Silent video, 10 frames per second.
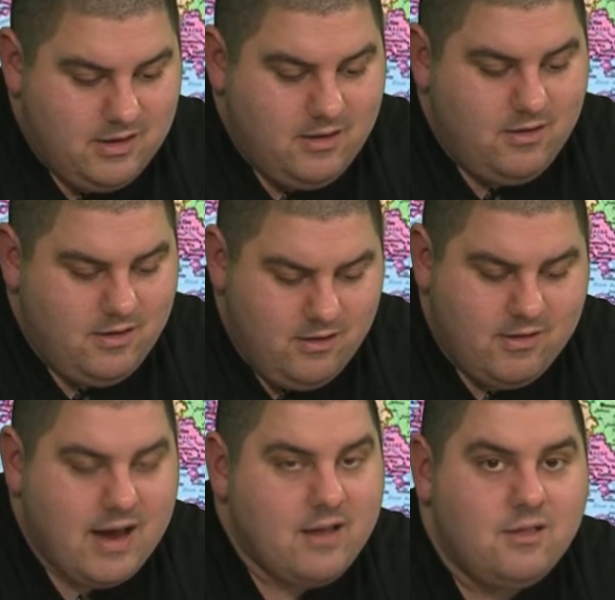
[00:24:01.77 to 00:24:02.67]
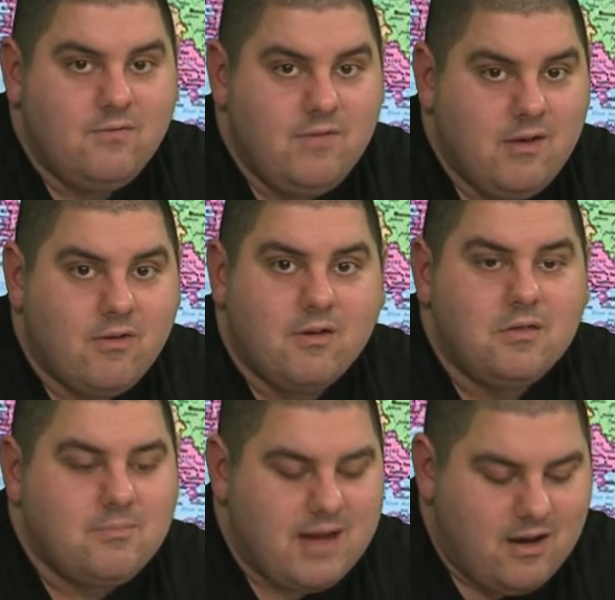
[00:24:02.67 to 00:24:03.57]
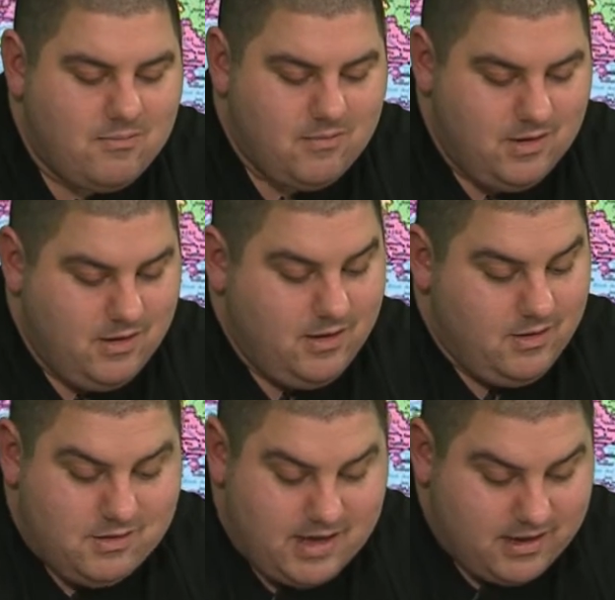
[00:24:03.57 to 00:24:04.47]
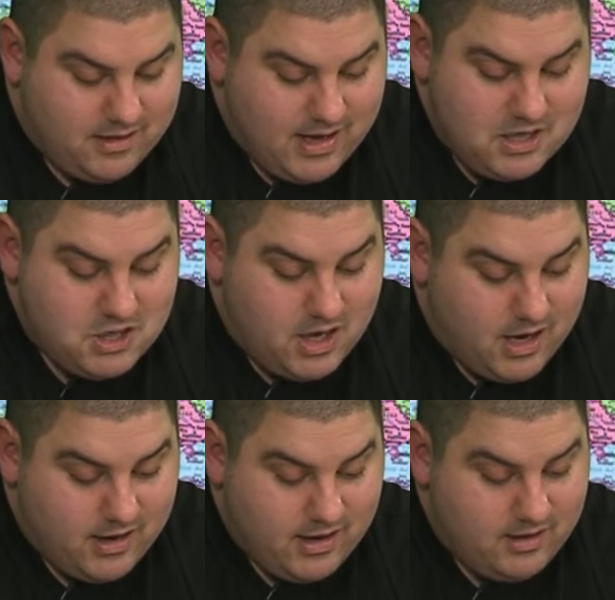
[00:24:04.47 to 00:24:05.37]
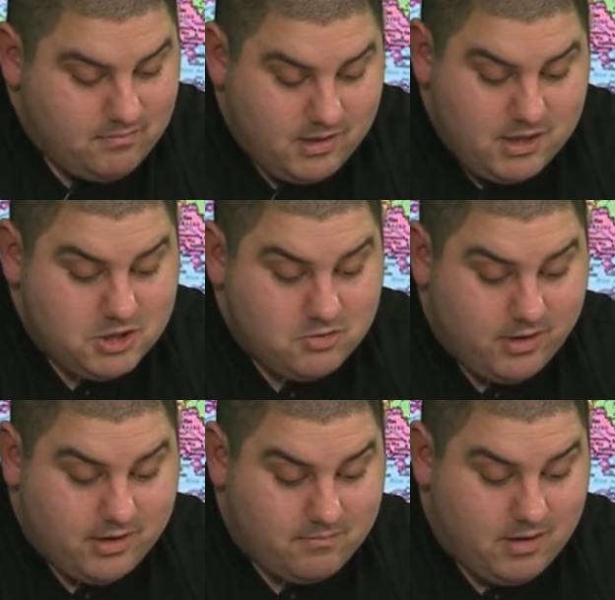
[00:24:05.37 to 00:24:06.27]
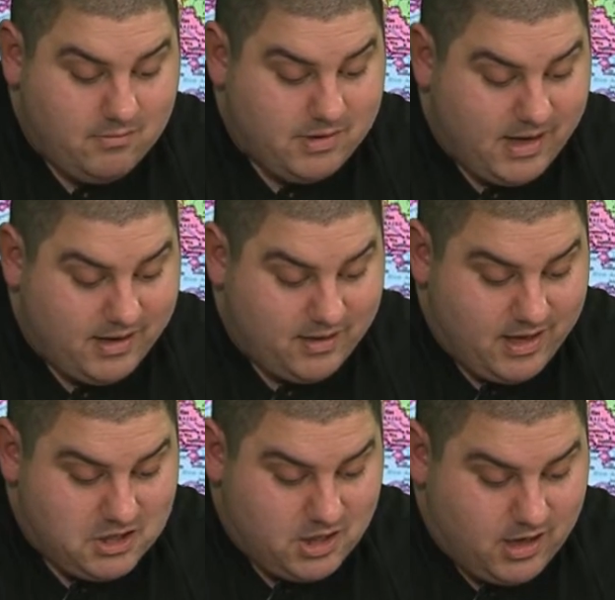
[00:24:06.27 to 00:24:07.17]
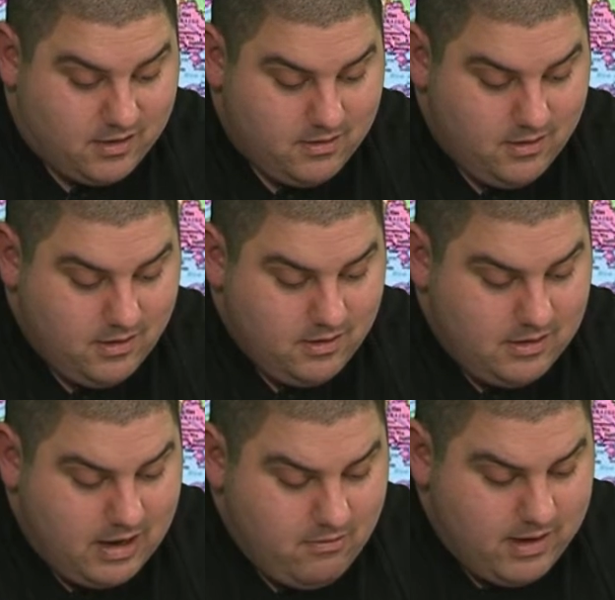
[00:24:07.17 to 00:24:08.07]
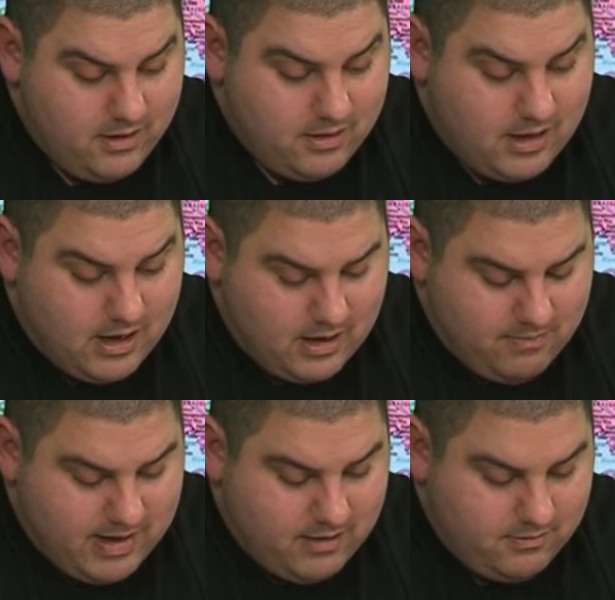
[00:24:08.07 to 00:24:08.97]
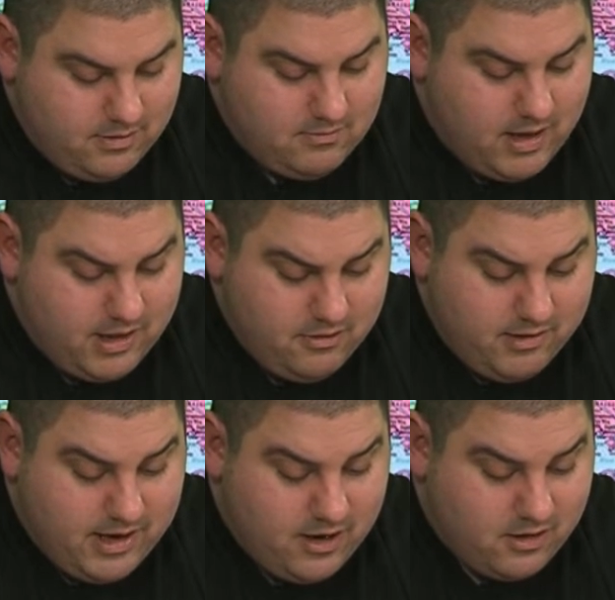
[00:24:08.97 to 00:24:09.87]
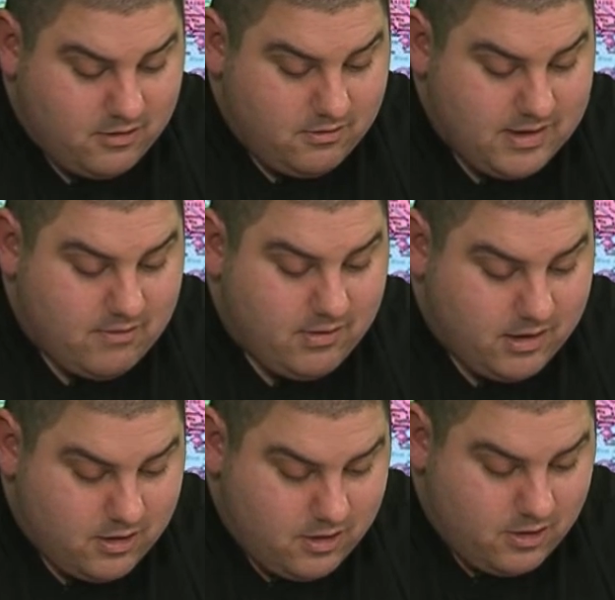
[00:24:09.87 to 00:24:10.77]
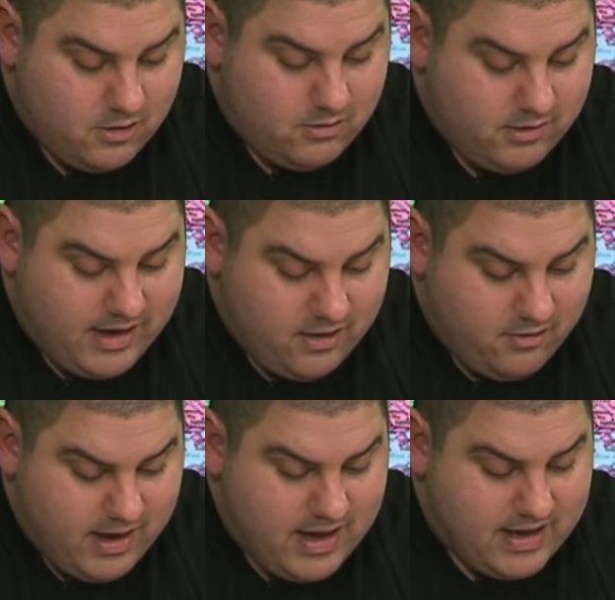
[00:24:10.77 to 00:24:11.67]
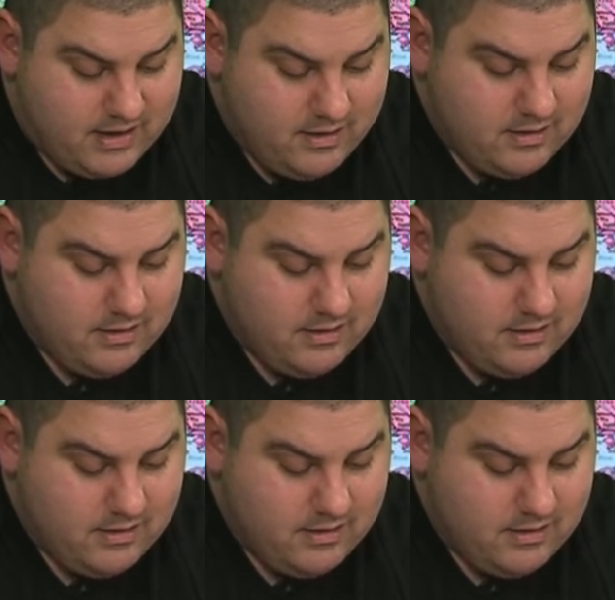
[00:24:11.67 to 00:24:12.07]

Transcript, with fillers: to you guys, the viewers, about Sonic the Hedgehog and the history of Sonic the Hedgehog. Now I want to talk about some other characters that would occur later on